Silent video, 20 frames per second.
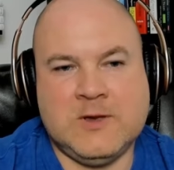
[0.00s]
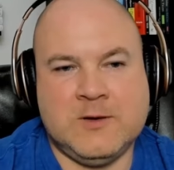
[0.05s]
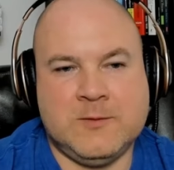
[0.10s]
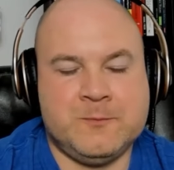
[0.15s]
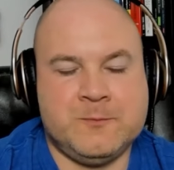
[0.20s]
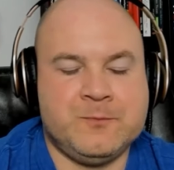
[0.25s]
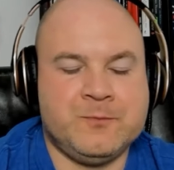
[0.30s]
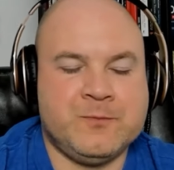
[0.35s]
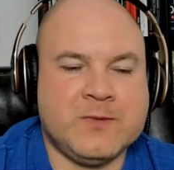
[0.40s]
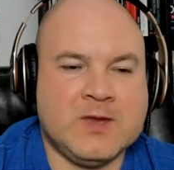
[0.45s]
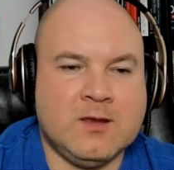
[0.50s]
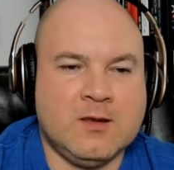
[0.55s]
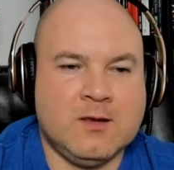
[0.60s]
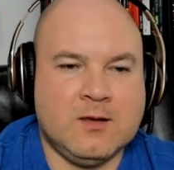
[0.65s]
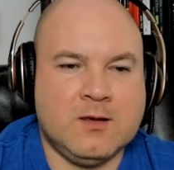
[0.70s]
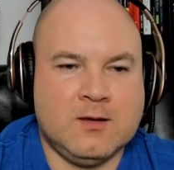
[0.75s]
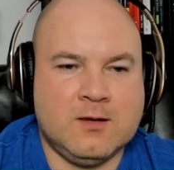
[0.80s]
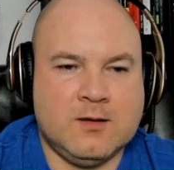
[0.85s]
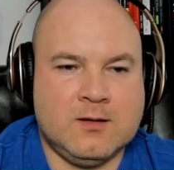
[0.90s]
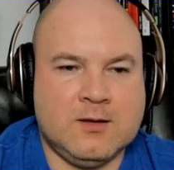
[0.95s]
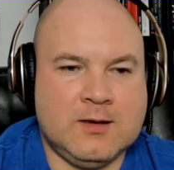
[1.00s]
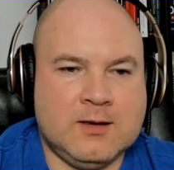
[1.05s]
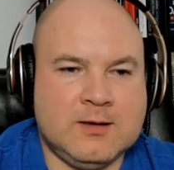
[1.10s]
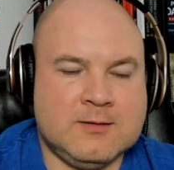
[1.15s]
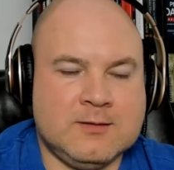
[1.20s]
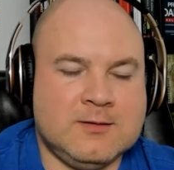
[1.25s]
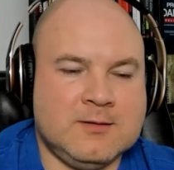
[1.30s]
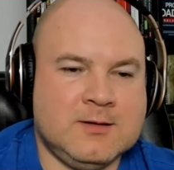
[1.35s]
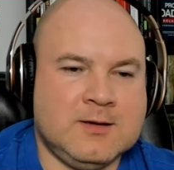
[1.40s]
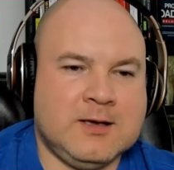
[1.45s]
Yeah.
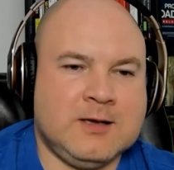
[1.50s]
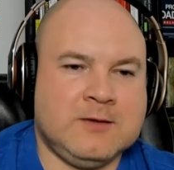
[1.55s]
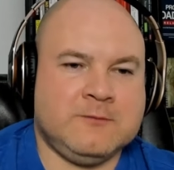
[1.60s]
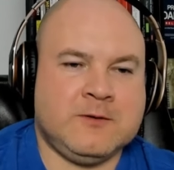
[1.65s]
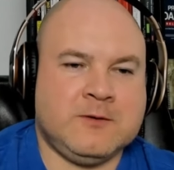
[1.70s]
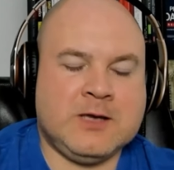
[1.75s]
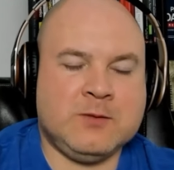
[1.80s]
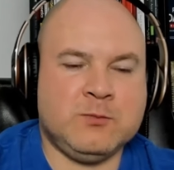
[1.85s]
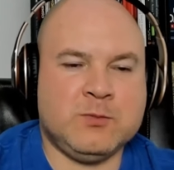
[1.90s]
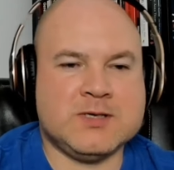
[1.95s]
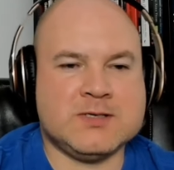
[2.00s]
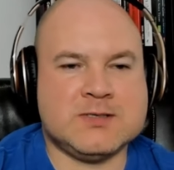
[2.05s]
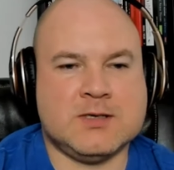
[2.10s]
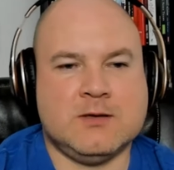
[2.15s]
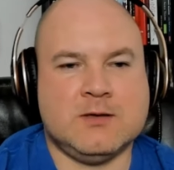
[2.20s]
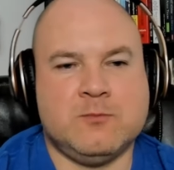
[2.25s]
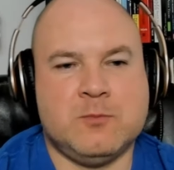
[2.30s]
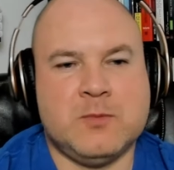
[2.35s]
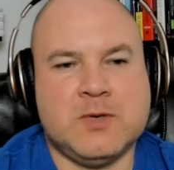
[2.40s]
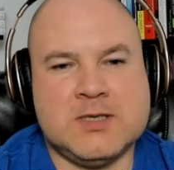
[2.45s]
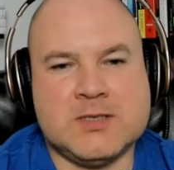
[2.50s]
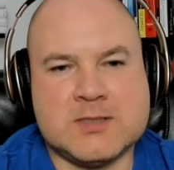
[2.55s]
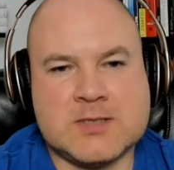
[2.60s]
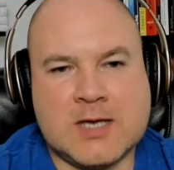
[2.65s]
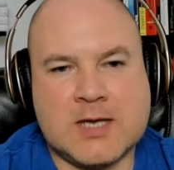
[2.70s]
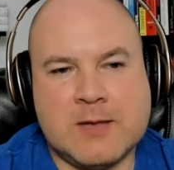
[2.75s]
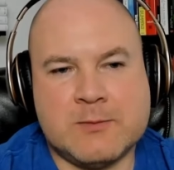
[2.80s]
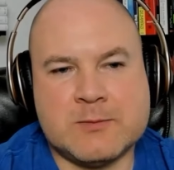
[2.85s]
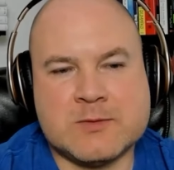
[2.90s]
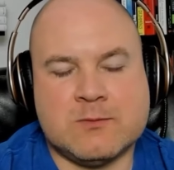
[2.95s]
I find myself many
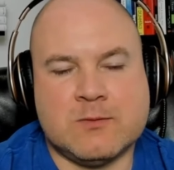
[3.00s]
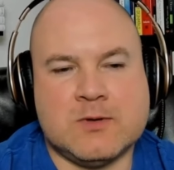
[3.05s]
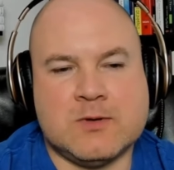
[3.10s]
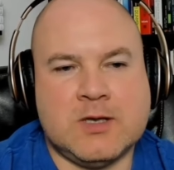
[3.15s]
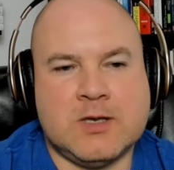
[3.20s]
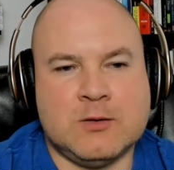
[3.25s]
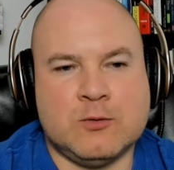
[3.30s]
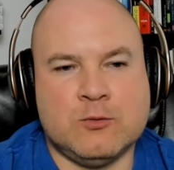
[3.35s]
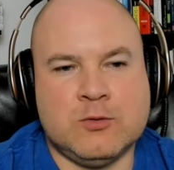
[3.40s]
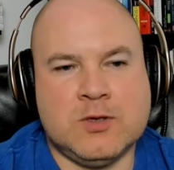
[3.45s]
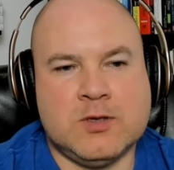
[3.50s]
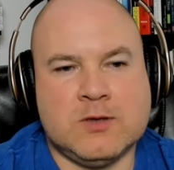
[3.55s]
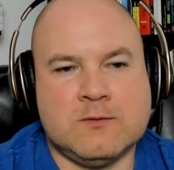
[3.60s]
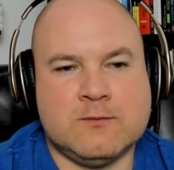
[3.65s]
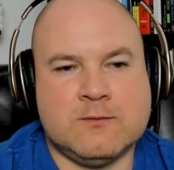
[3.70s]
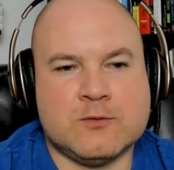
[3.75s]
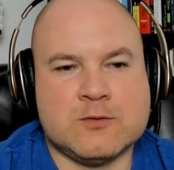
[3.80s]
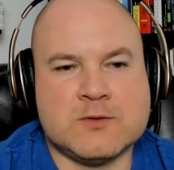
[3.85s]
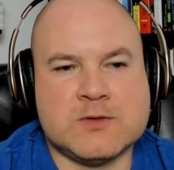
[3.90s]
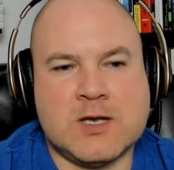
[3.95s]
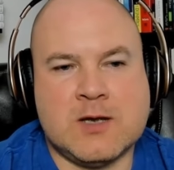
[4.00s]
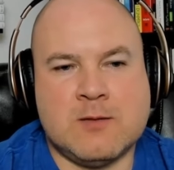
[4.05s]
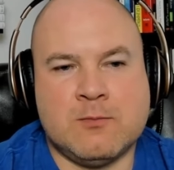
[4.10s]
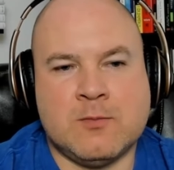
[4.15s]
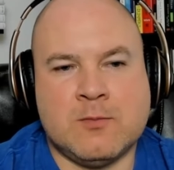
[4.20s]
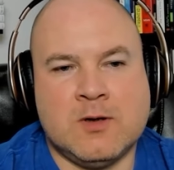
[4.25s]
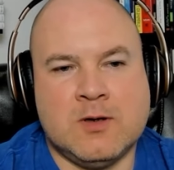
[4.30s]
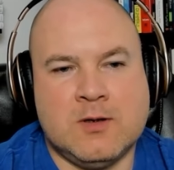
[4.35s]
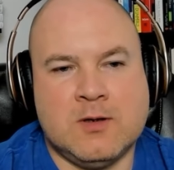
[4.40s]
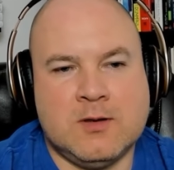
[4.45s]
times when I look in for
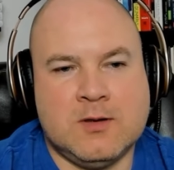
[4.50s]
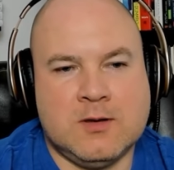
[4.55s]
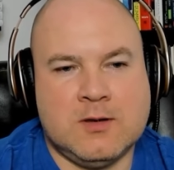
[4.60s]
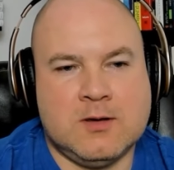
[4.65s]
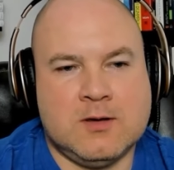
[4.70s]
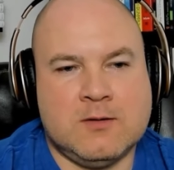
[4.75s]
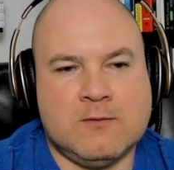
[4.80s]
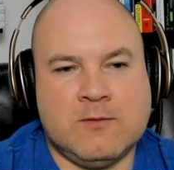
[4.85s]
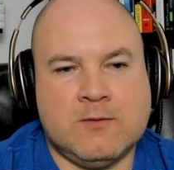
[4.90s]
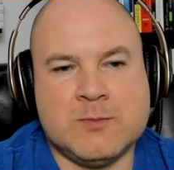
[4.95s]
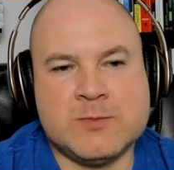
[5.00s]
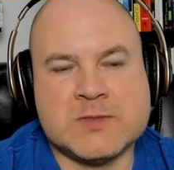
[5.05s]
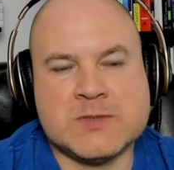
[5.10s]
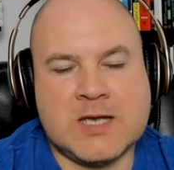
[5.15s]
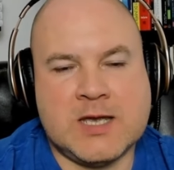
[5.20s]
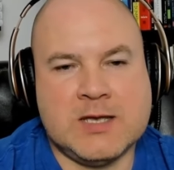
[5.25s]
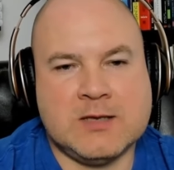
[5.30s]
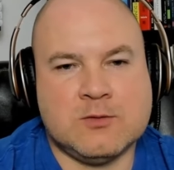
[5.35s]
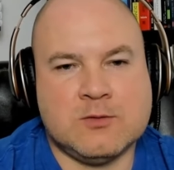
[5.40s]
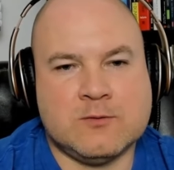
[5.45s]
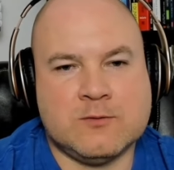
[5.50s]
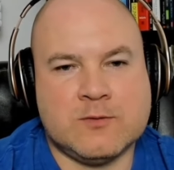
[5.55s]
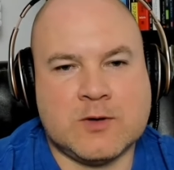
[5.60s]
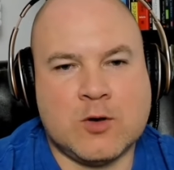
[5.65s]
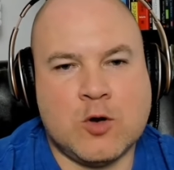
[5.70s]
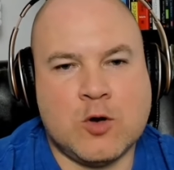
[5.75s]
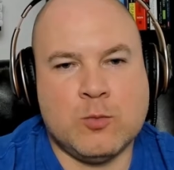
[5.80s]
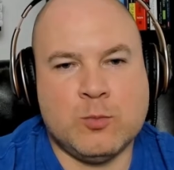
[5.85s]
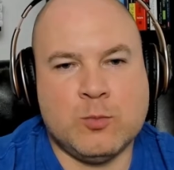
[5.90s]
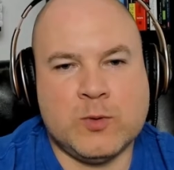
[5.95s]
some website
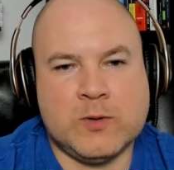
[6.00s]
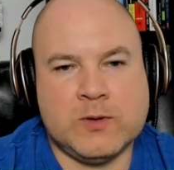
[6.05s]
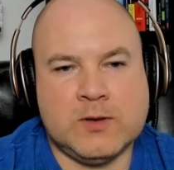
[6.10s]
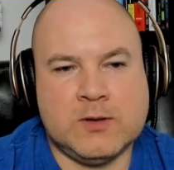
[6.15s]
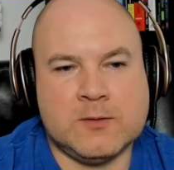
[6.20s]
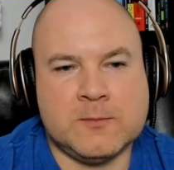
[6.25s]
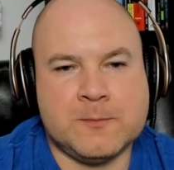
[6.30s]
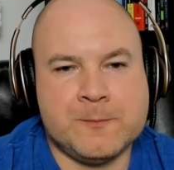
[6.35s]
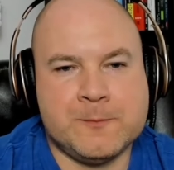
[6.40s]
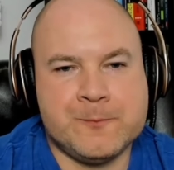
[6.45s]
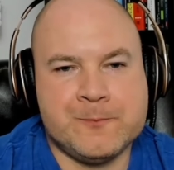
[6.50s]
a company,